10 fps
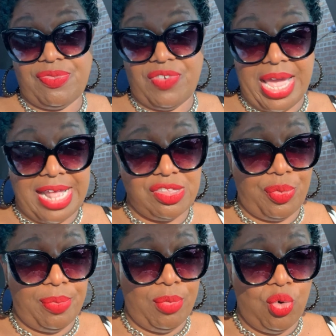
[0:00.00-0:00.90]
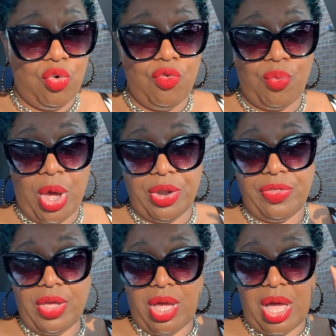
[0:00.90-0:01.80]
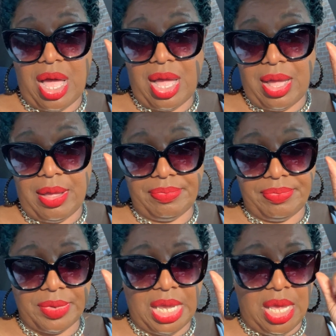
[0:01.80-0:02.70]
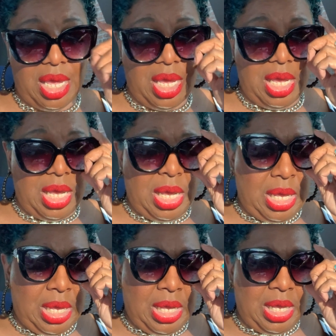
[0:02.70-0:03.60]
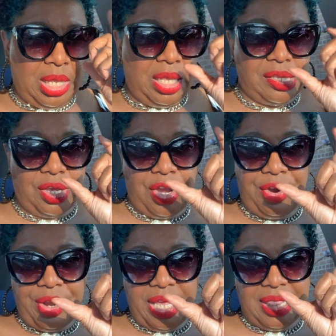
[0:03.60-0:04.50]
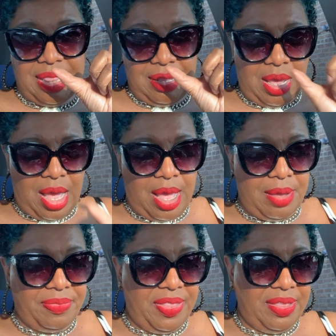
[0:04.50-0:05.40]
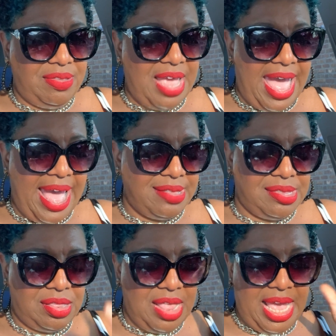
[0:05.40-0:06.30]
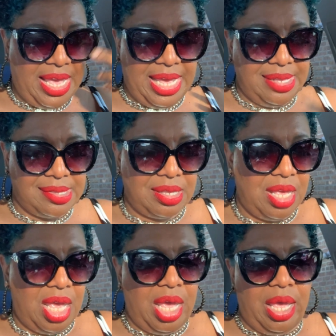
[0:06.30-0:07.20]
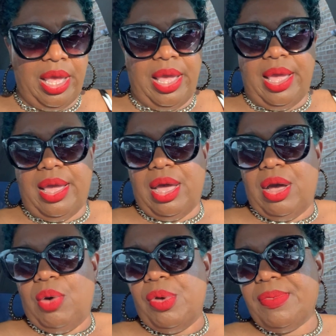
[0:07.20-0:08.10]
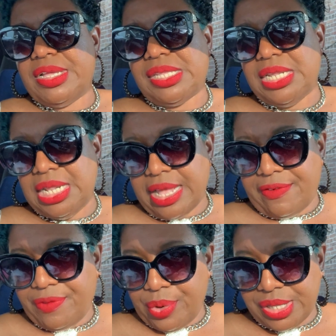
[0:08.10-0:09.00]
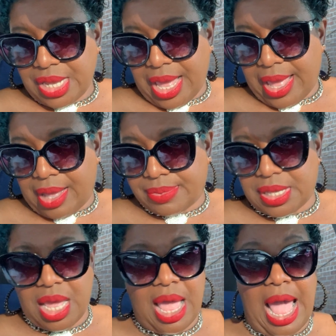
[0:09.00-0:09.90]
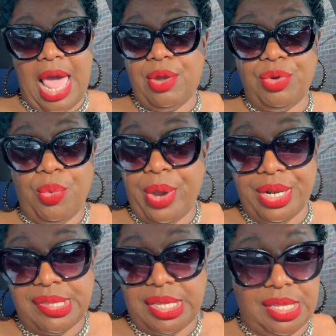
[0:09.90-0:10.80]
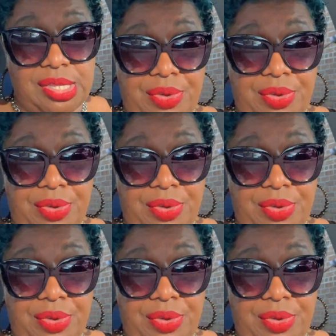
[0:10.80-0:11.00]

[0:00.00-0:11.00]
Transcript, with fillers: forgot to remove one of the um, the security um, tax thingies. We must did that four times. I don't know where the sensor